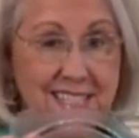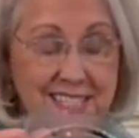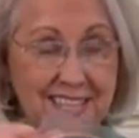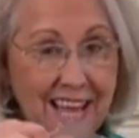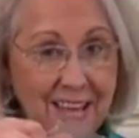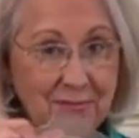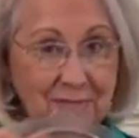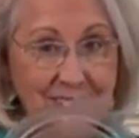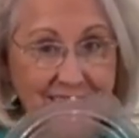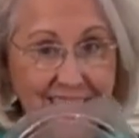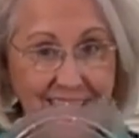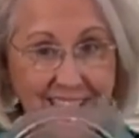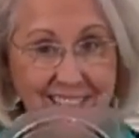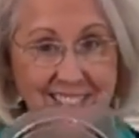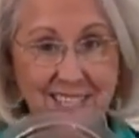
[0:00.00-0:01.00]
Safe
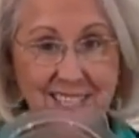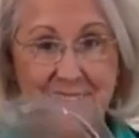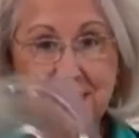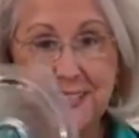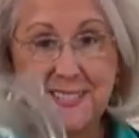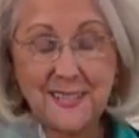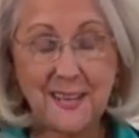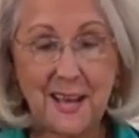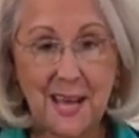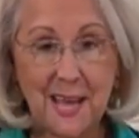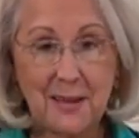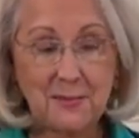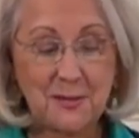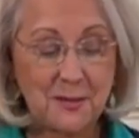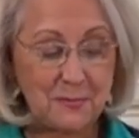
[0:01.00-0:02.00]
lid just in
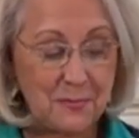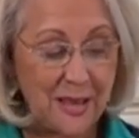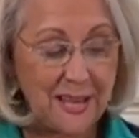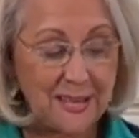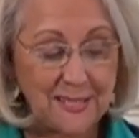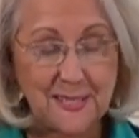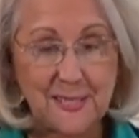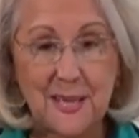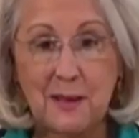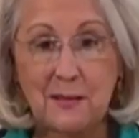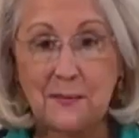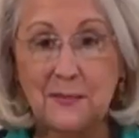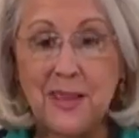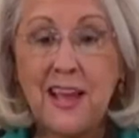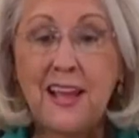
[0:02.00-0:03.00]
time to make
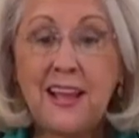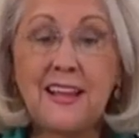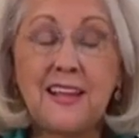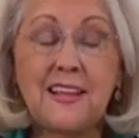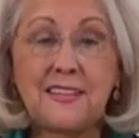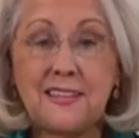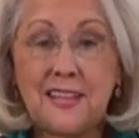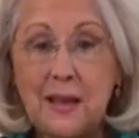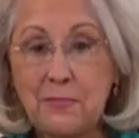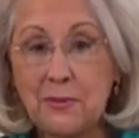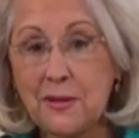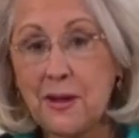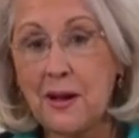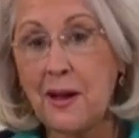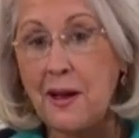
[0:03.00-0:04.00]
some
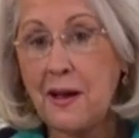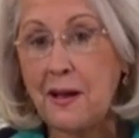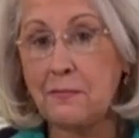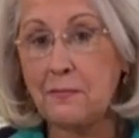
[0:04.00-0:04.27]
leprechaun